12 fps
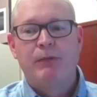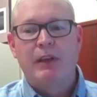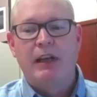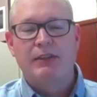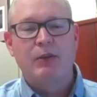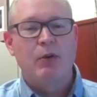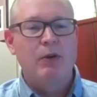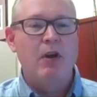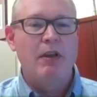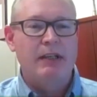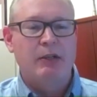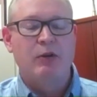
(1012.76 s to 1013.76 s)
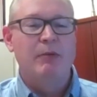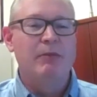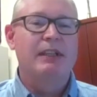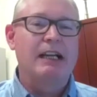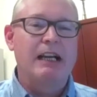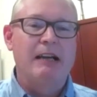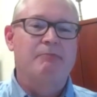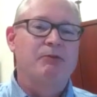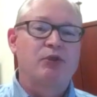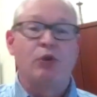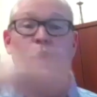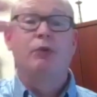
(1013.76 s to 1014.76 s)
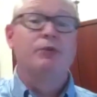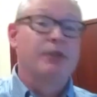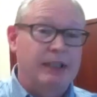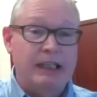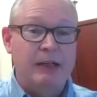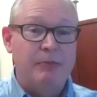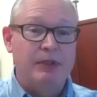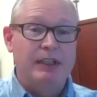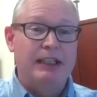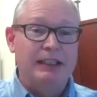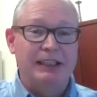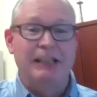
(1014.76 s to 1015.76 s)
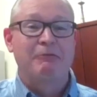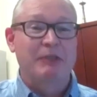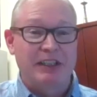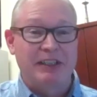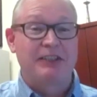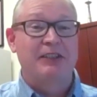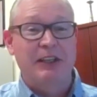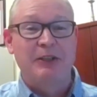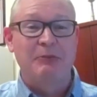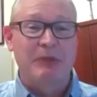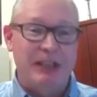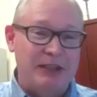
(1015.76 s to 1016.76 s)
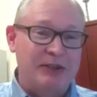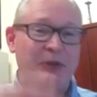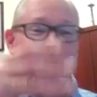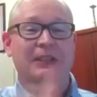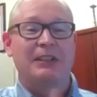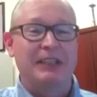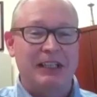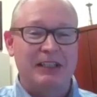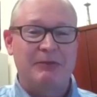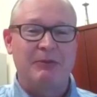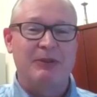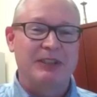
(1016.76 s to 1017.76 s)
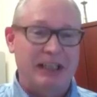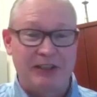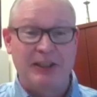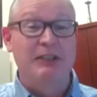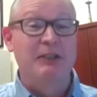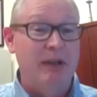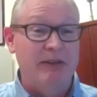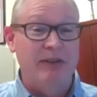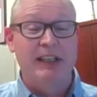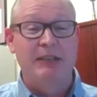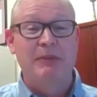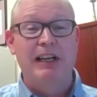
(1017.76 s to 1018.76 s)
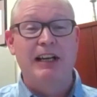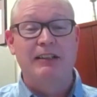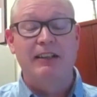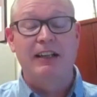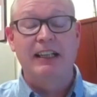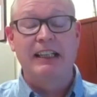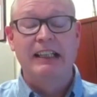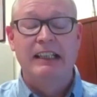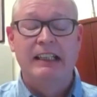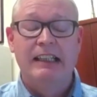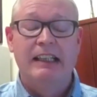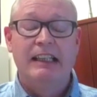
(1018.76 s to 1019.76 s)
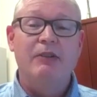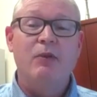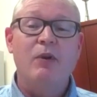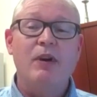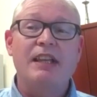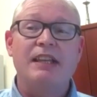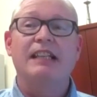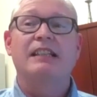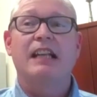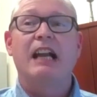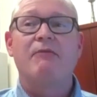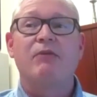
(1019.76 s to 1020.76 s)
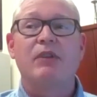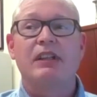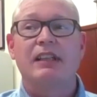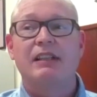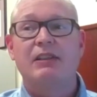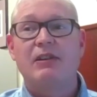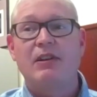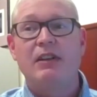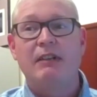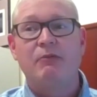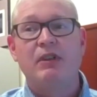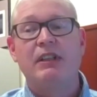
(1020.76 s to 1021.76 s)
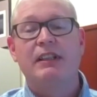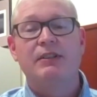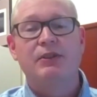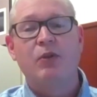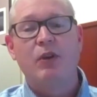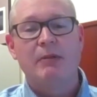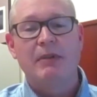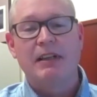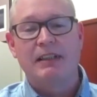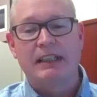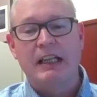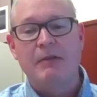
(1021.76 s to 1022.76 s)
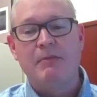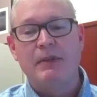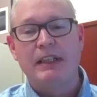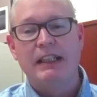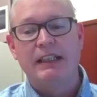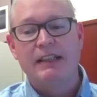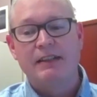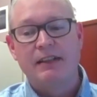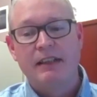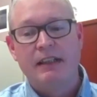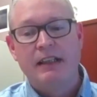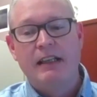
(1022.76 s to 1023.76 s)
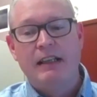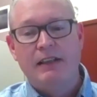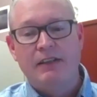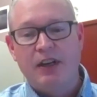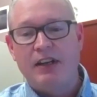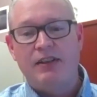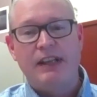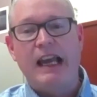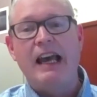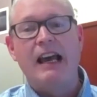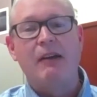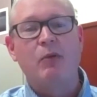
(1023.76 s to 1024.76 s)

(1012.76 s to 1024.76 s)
I sold all the equipment that I sold to the company, and then as a salesman, I sold it to customers, and because I, I knew everything about it, right? One of the things that I've really learned and really enjoyed about the company is just that.